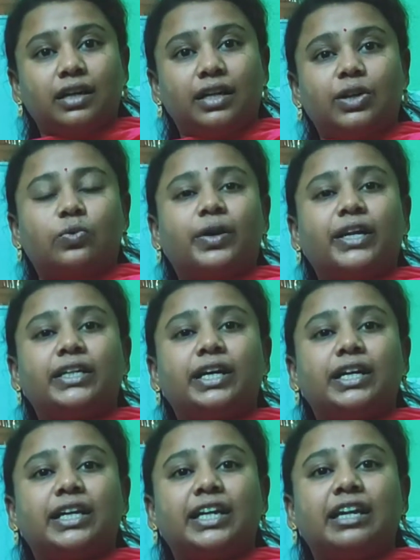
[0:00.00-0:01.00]
required
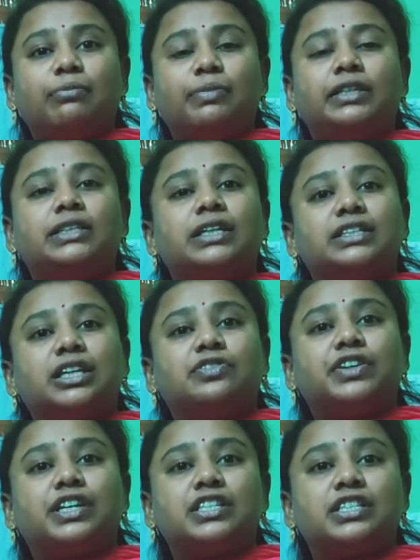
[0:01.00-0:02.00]
key element that
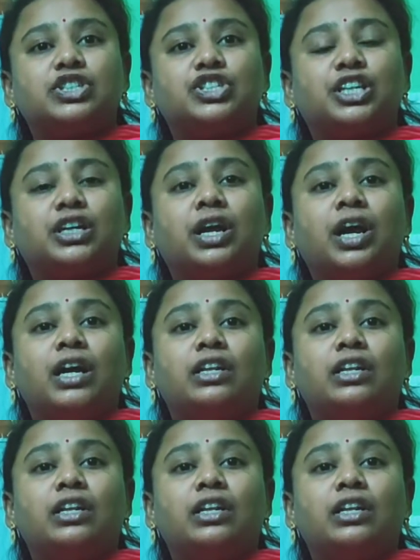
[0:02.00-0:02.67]
we are searching.